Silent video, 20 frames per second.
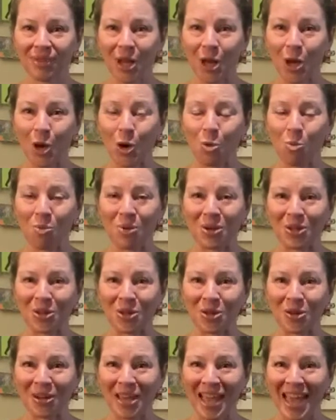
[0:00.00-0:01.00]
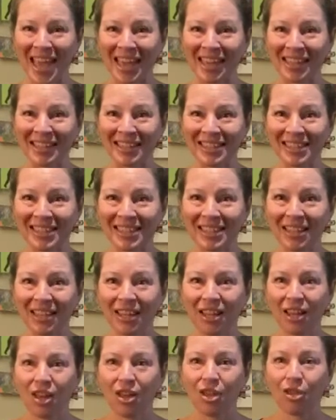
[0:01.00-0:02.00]
Open your hands.
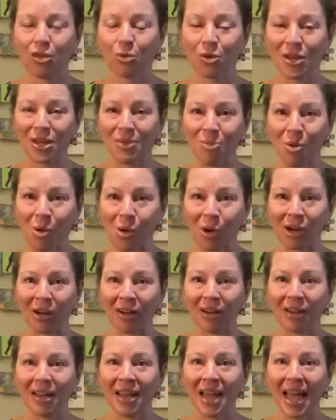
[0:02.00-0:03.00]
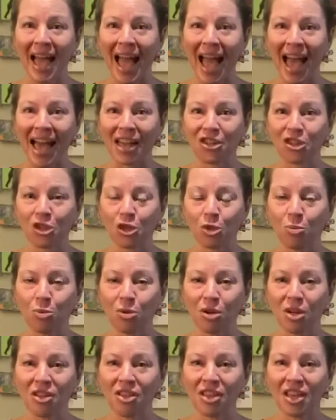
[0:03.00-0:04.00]
Three more as you
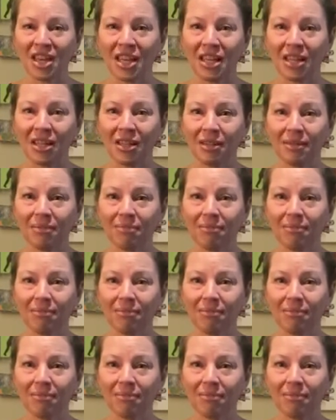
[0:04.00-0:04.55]
breathe in.